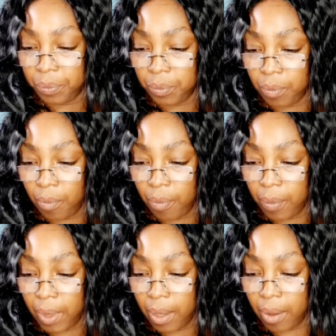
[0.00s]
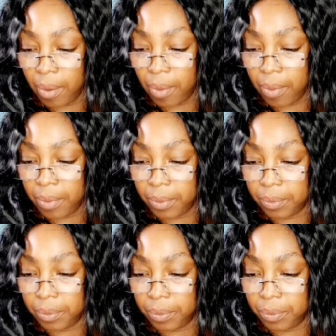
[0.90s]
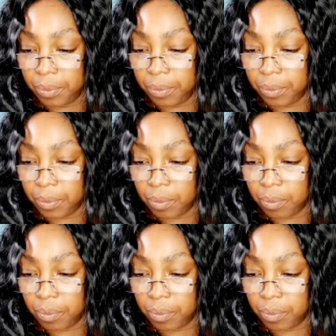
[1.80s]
No one is speaking in this clip.